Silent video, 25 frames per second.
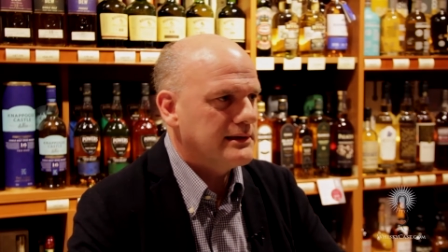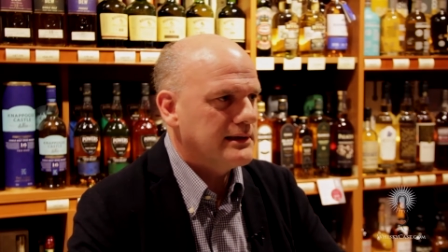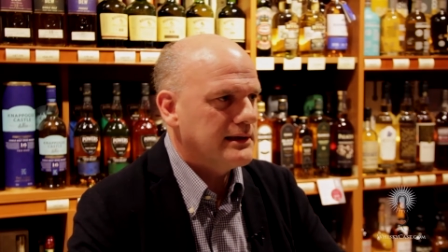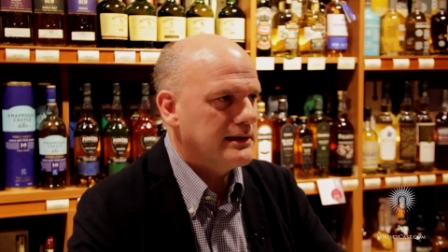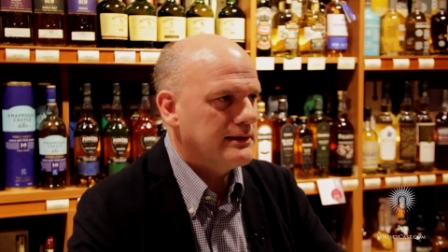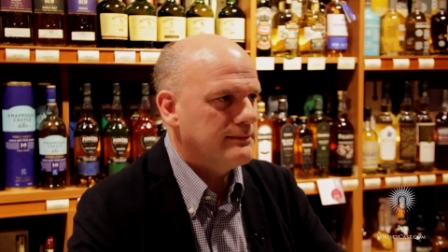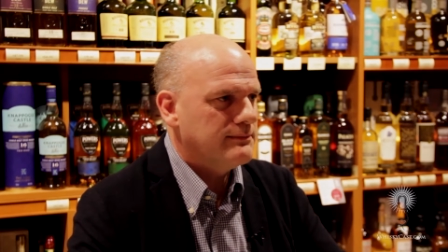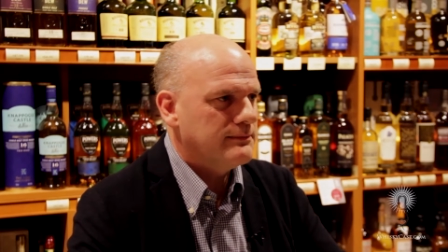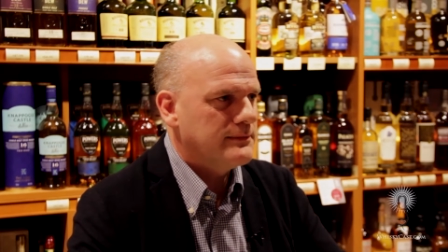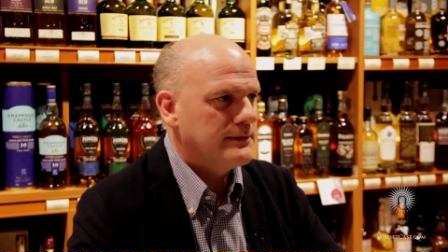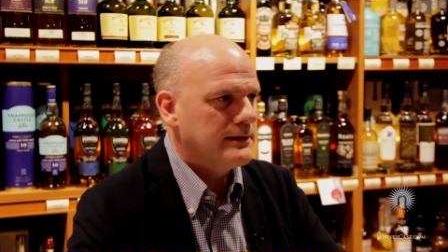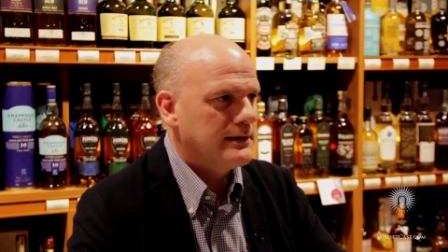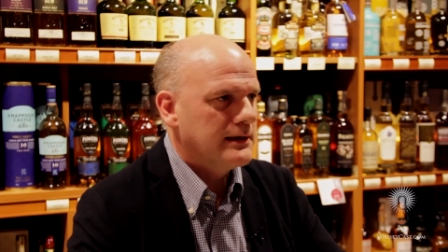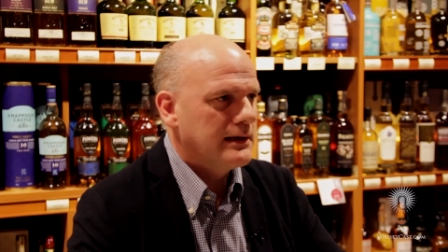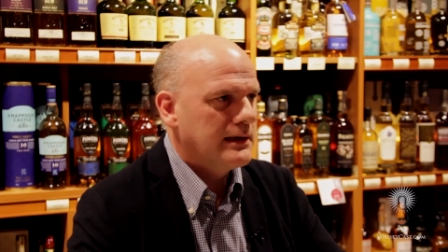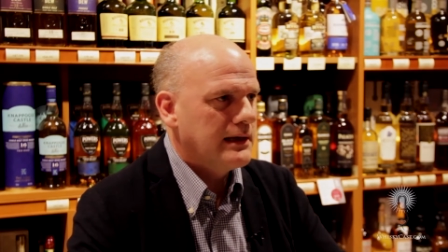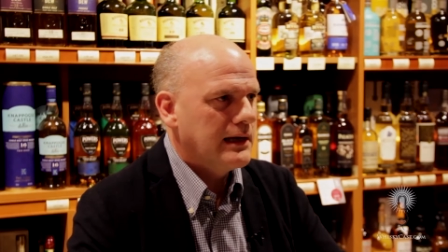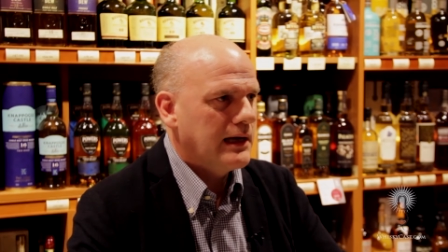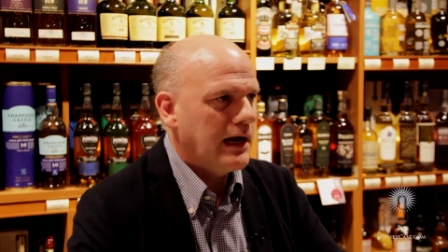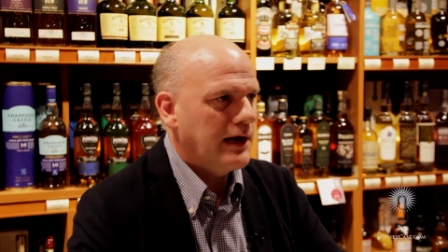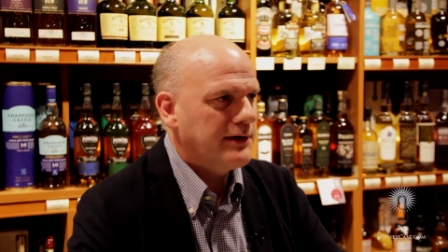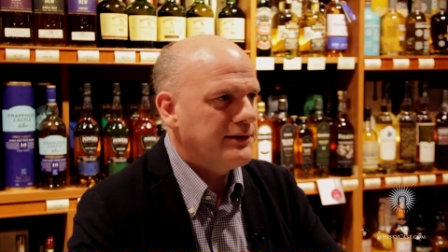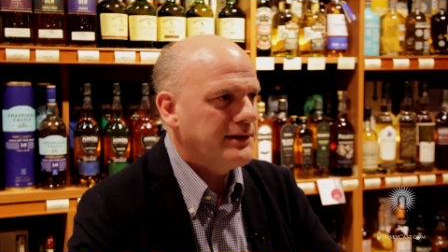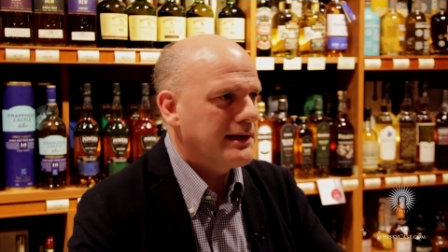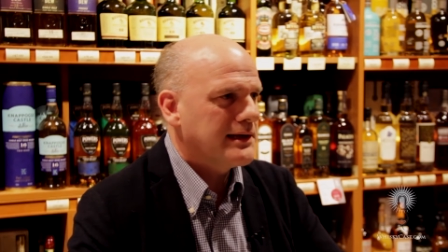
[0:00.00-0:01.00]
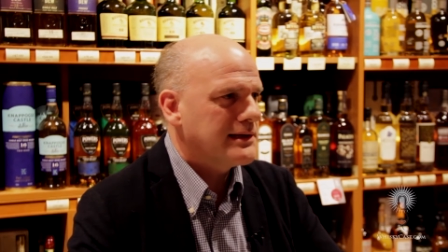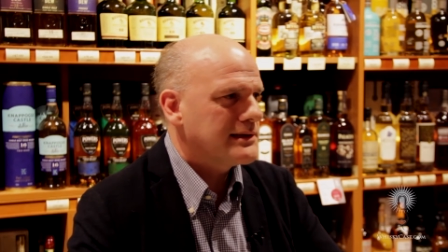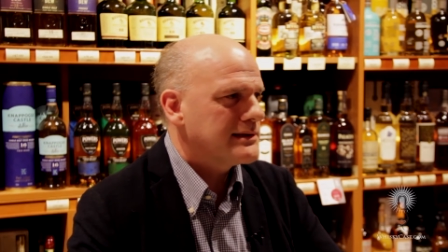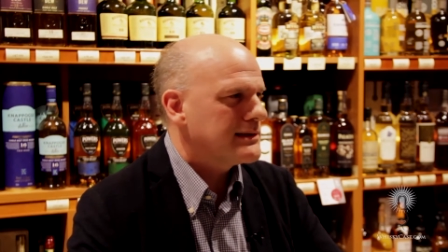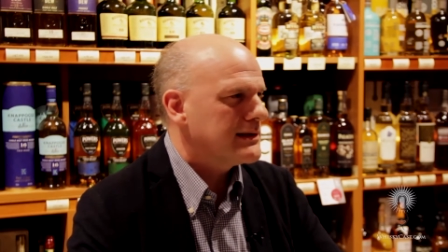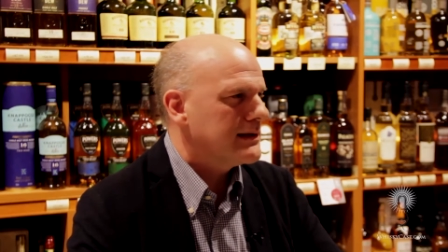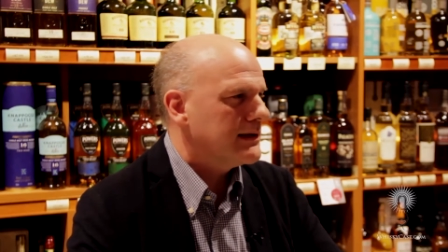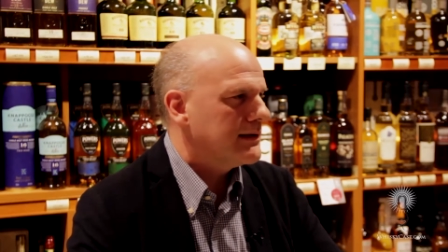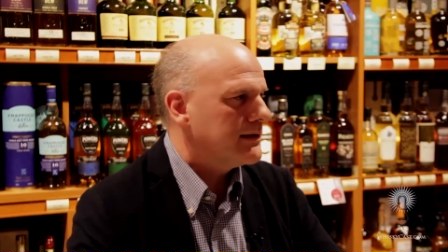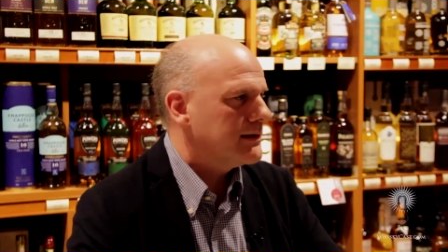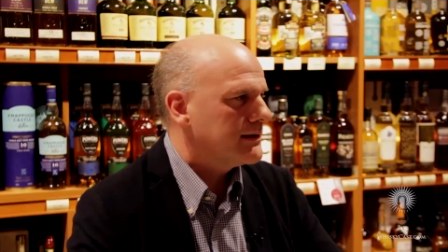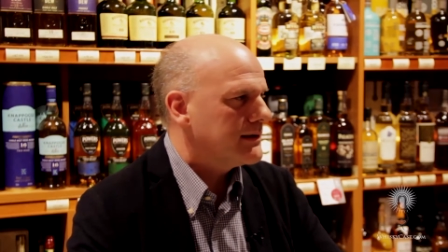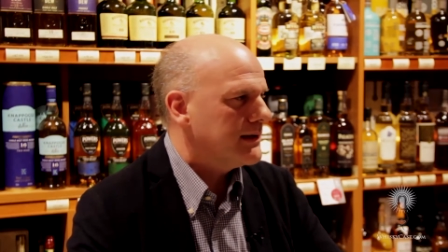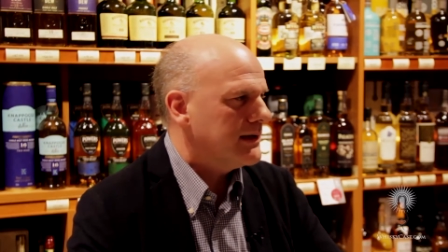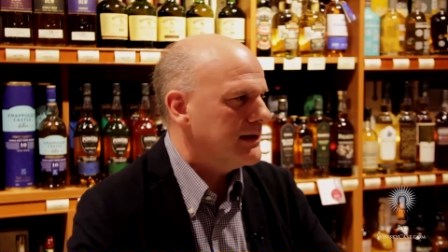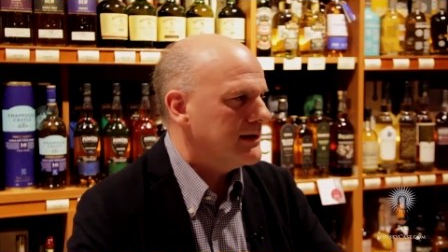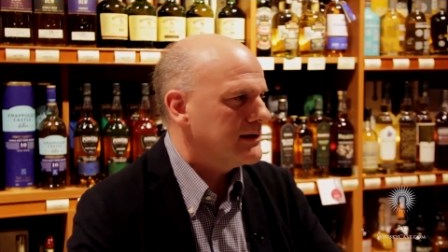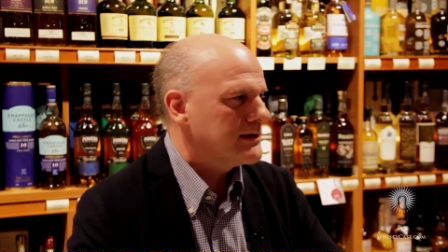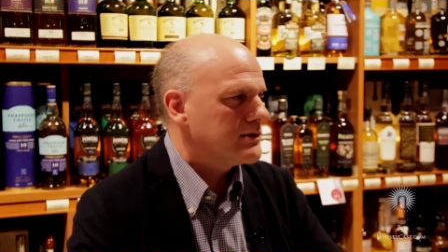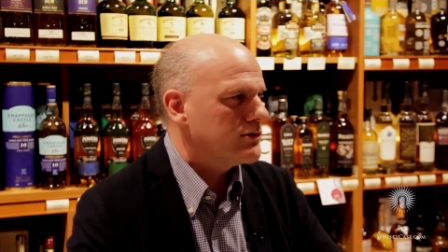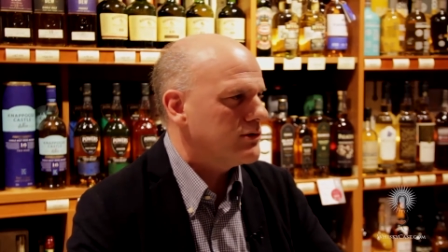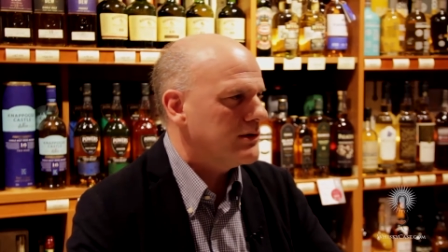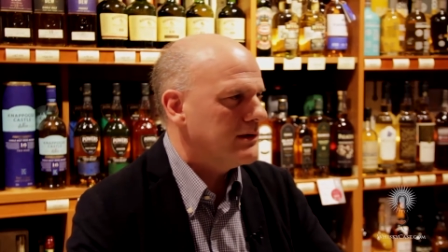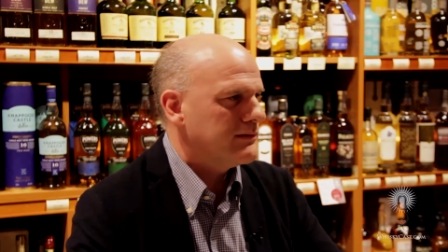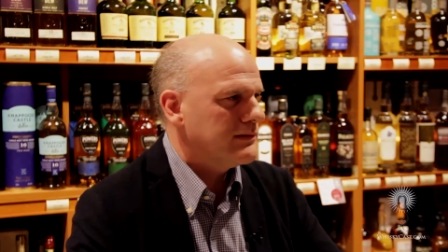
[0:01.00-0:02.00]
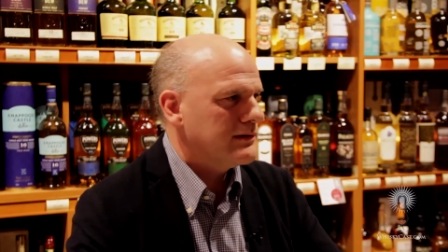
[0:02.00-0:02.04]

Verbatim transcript: Um, I think it's the, the history